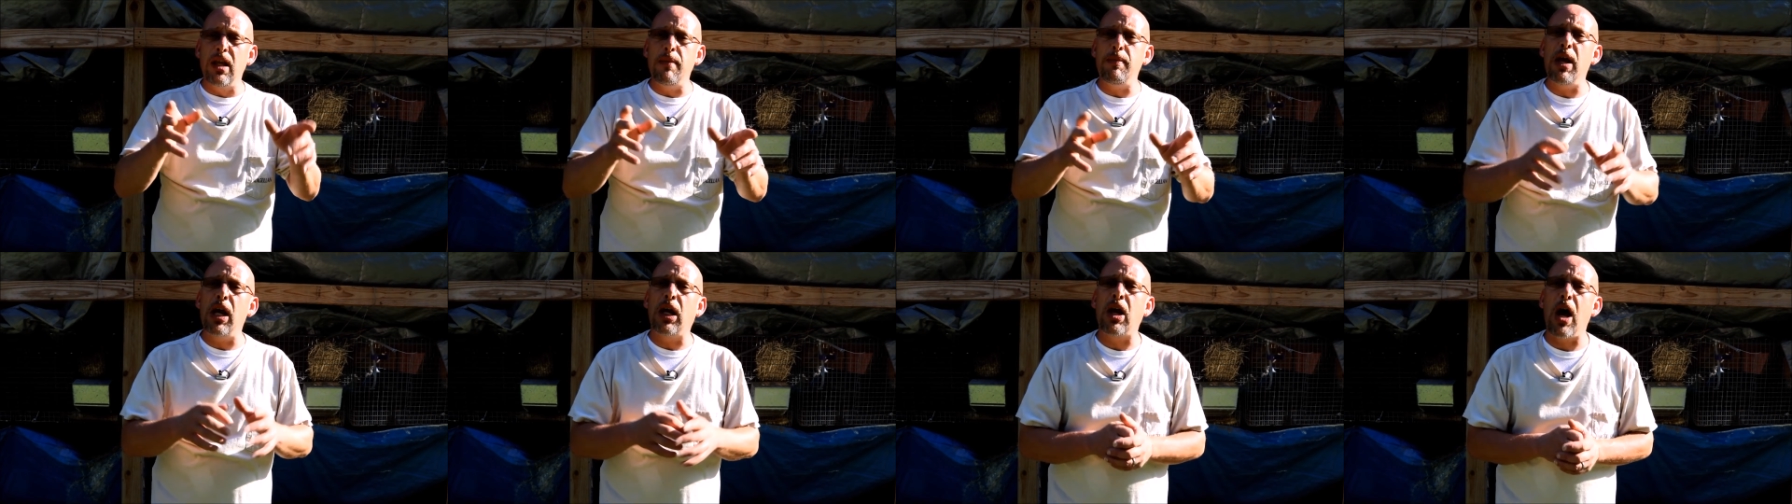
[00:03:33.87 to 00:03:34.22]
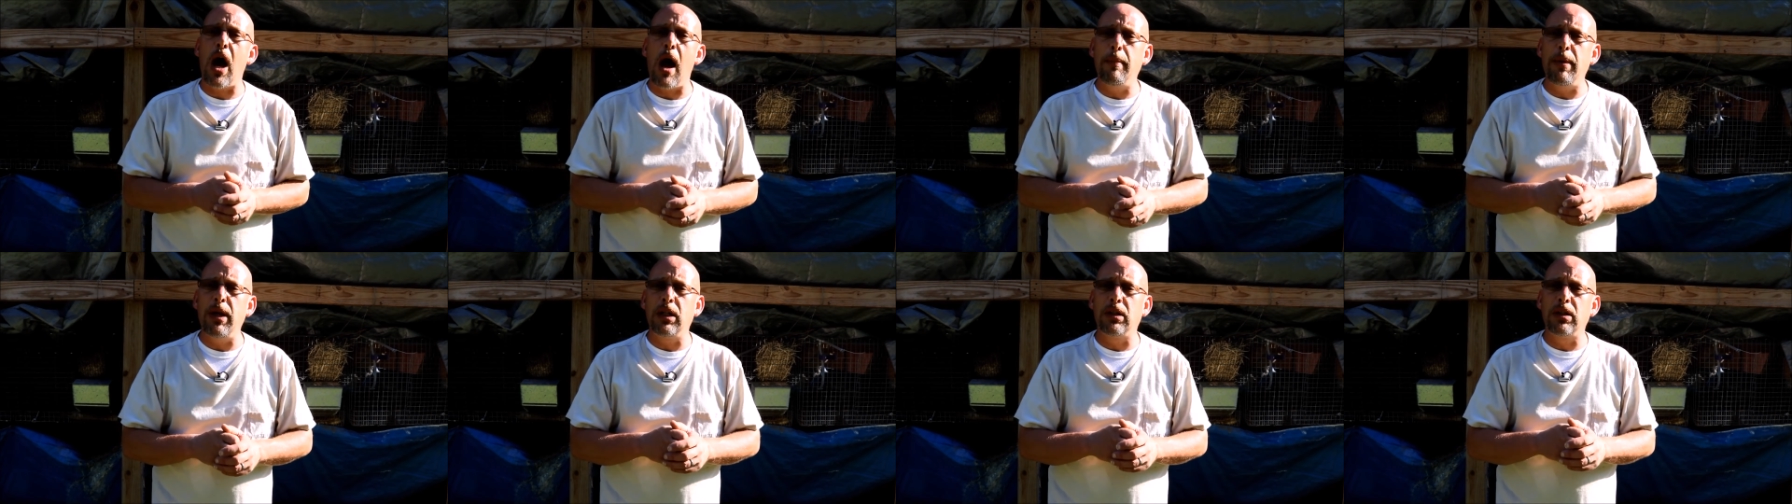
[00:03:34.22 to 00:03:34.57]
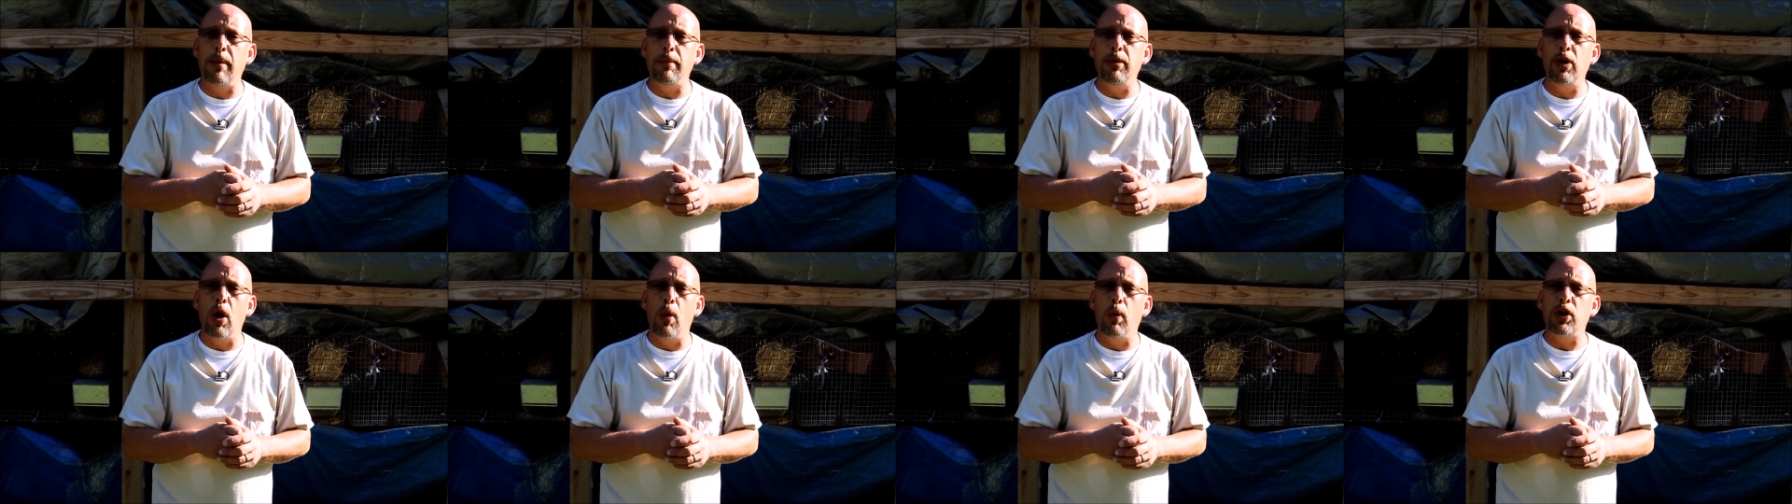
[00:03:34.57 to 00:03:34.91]
Leave me a
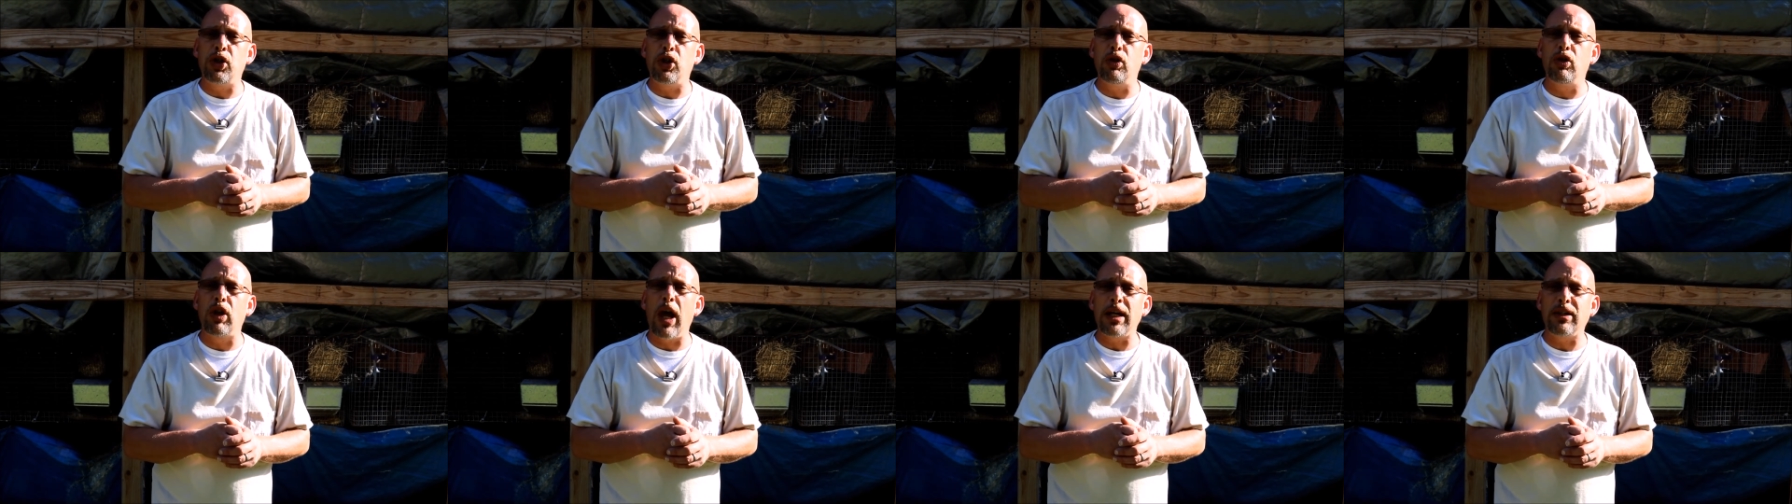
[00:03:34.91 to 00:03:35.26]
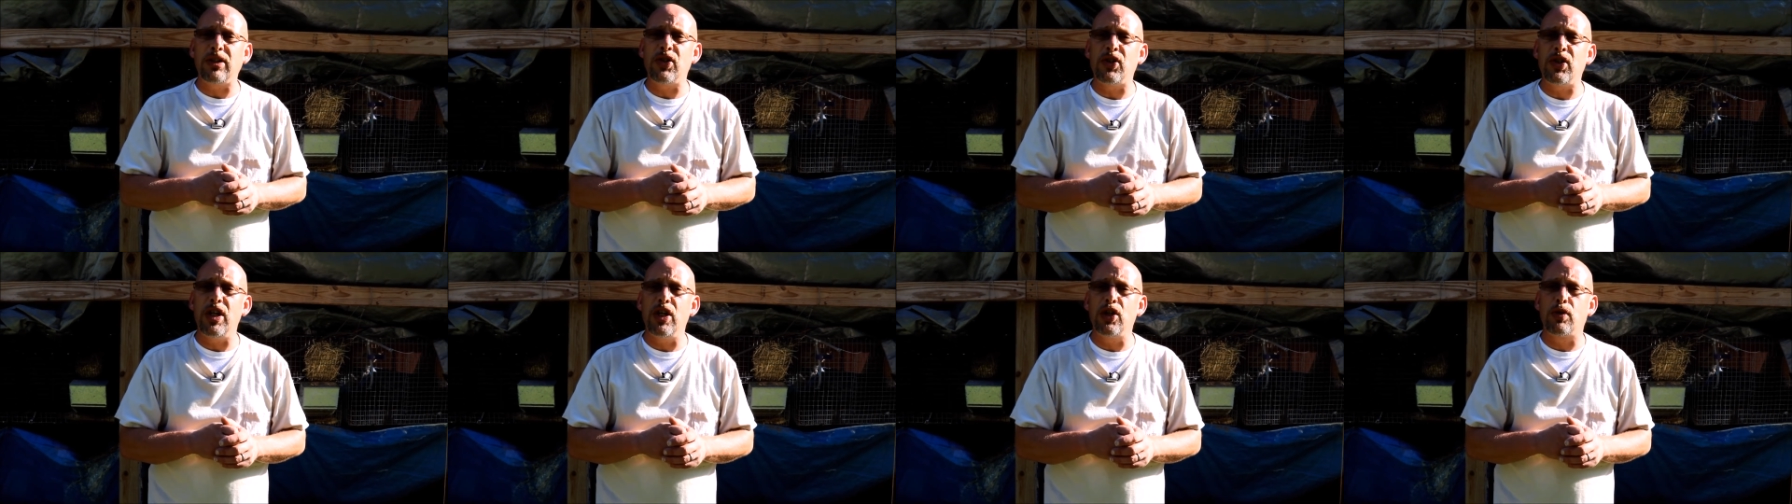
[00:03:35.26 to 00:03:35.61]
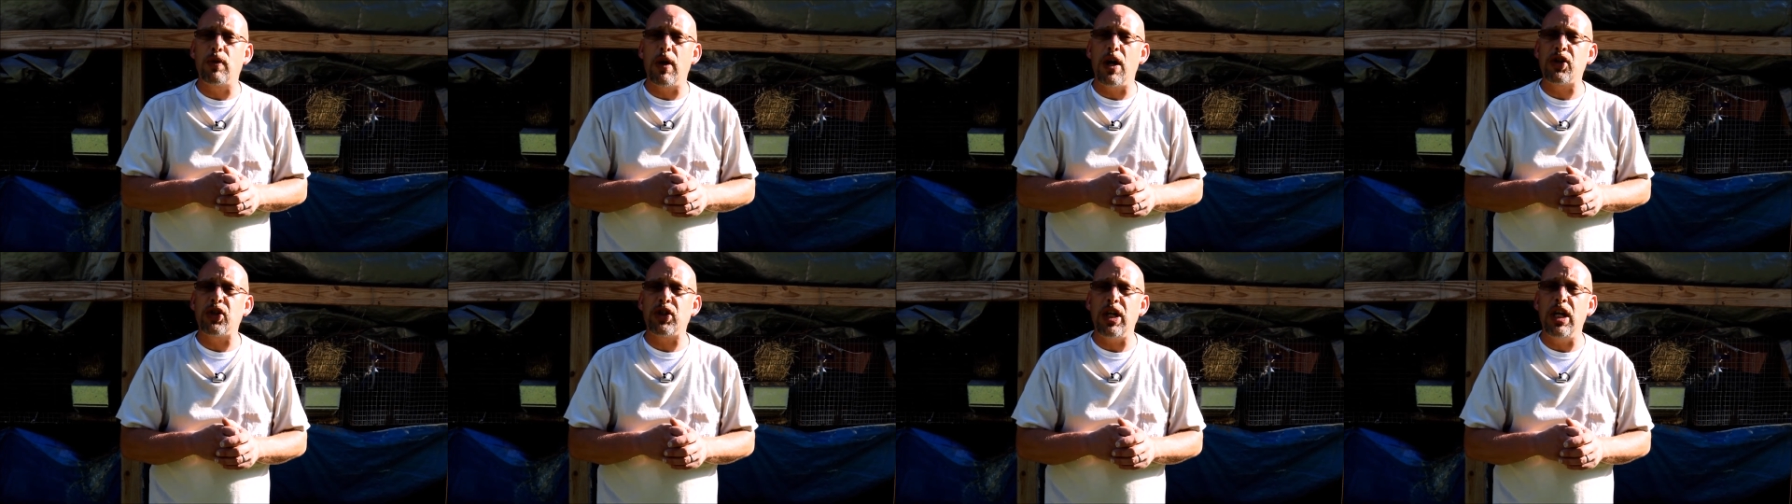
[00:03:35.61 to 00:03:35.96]
comment and let me know what you'd like to
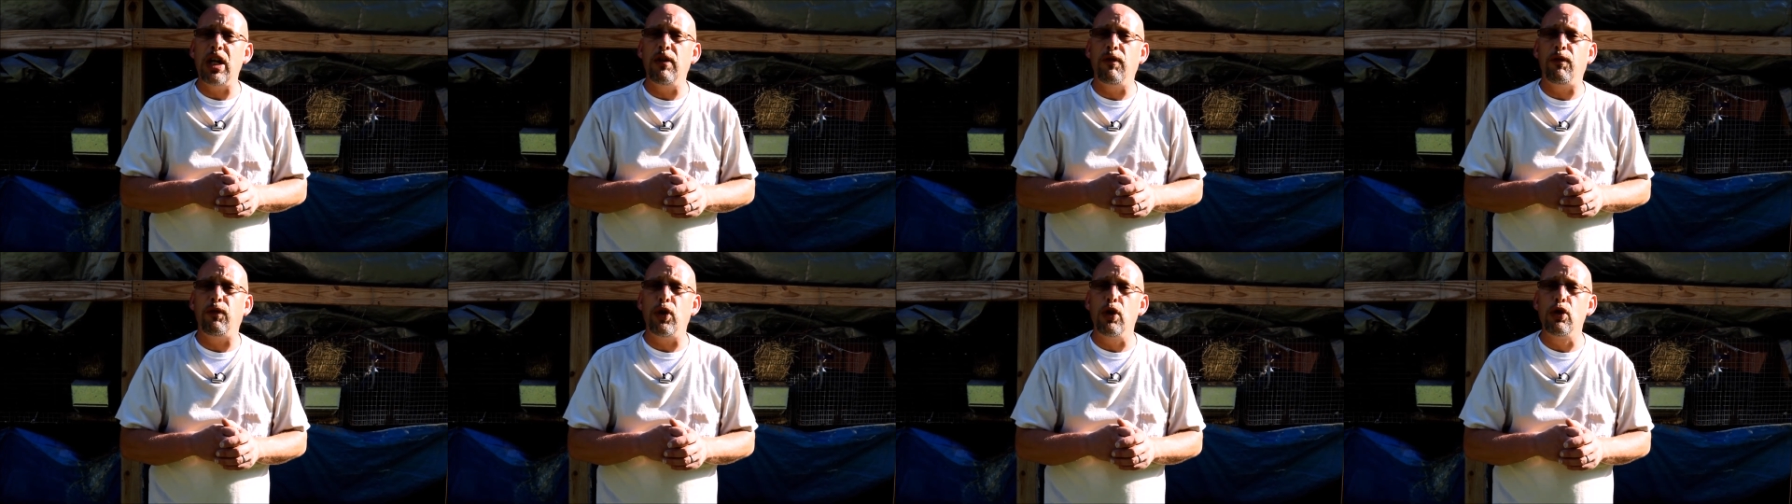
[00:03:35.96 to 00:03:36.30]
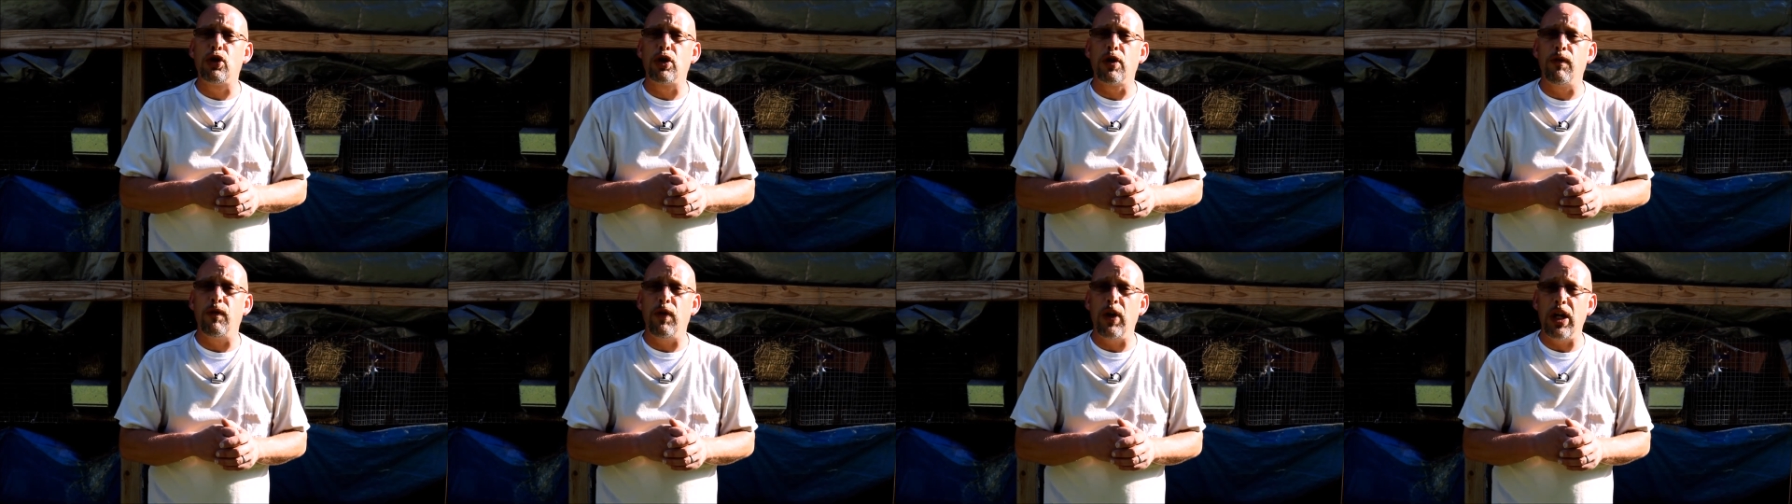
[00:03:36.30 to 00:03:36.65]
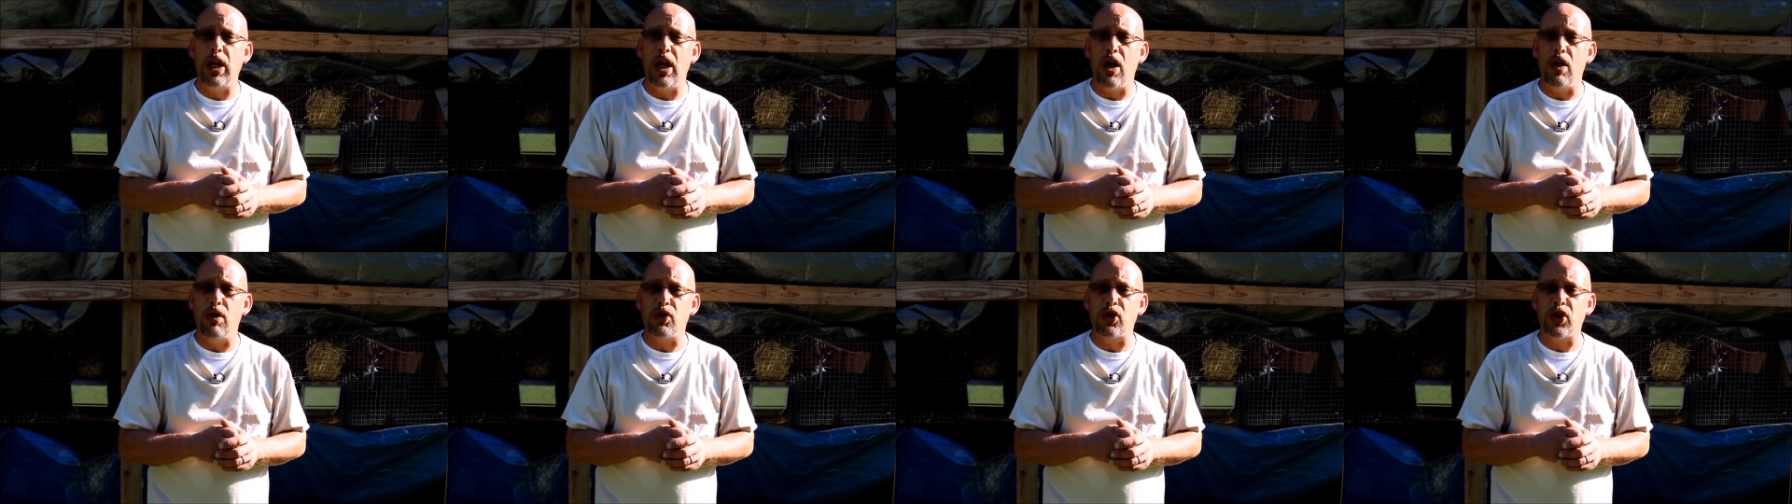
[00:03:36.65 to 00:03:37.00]
see addressed in future
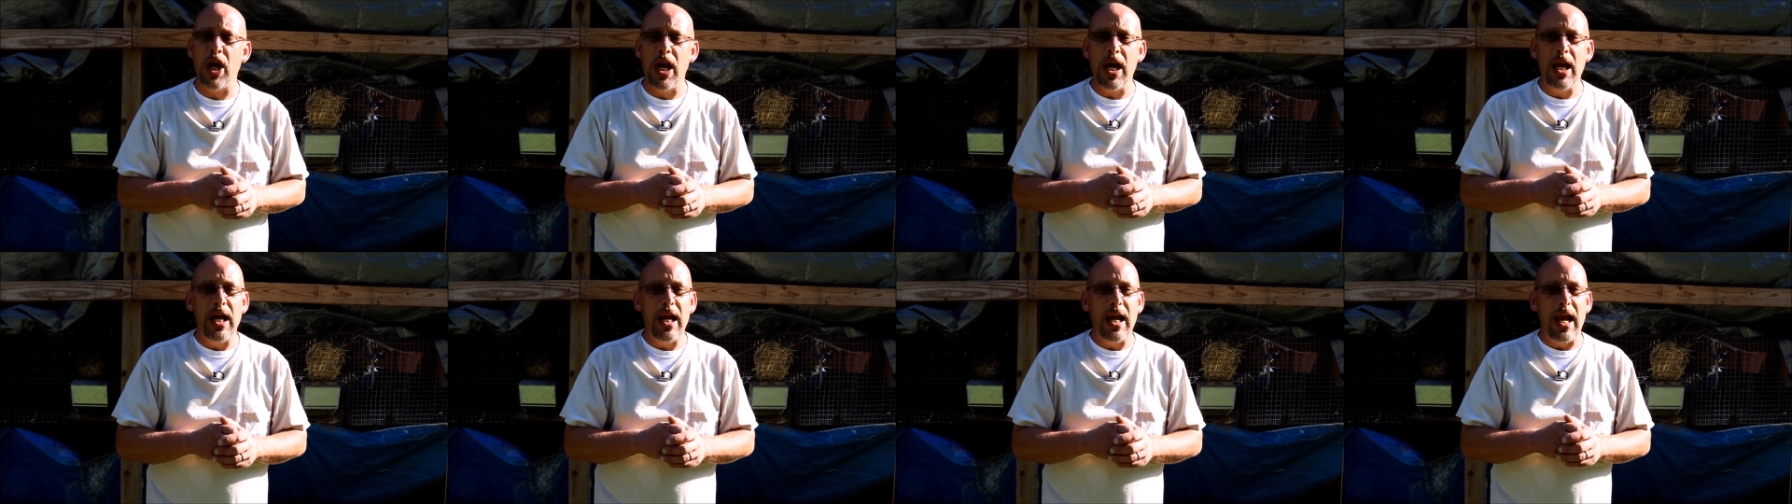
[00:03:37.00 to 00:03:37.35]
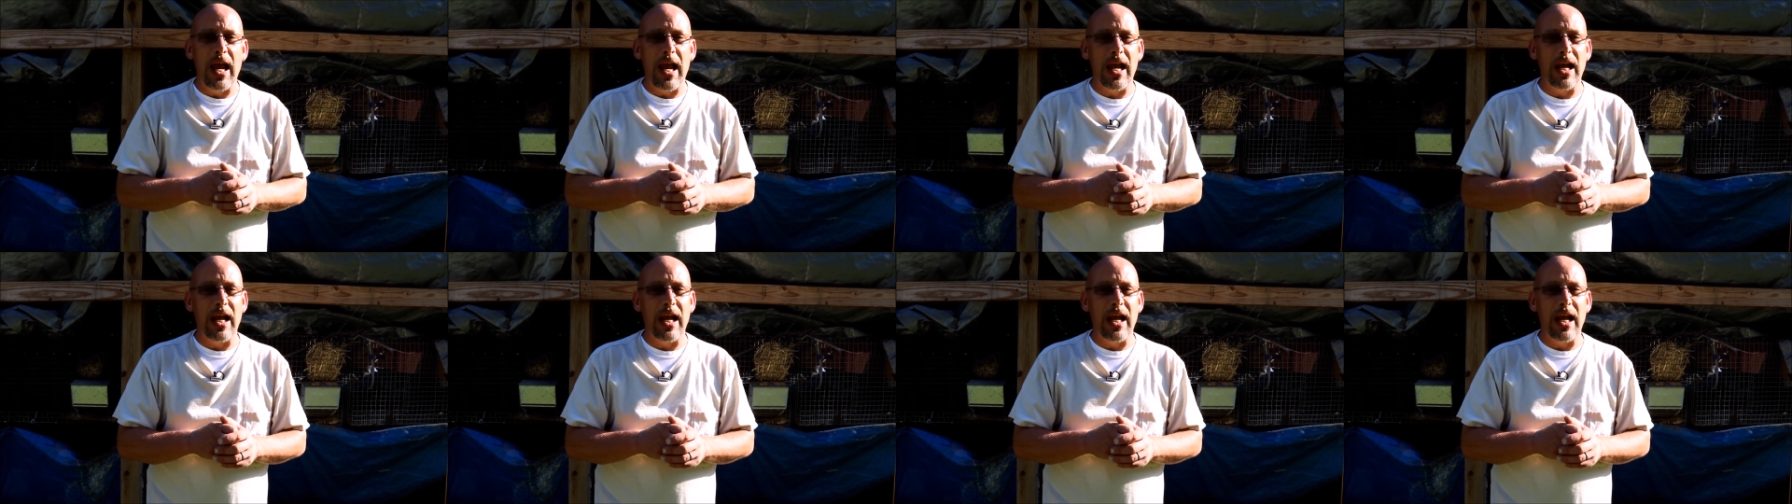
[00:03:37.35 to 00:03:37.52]
videos.